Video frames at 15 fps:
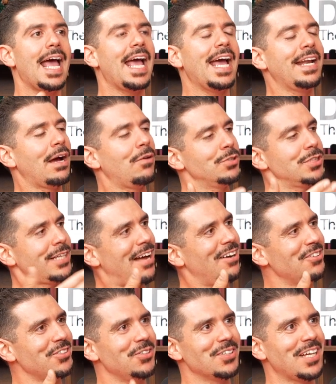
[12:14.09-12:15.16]
And I was
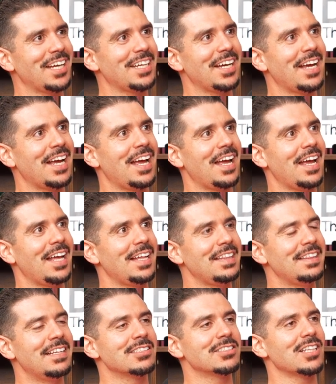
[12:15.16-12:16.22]
telling you, like,
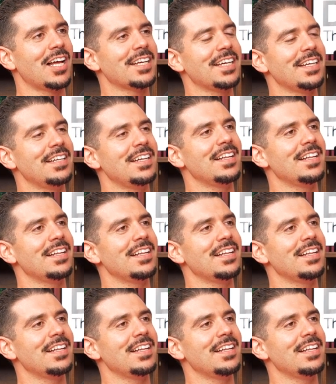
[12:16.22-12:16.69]
there's like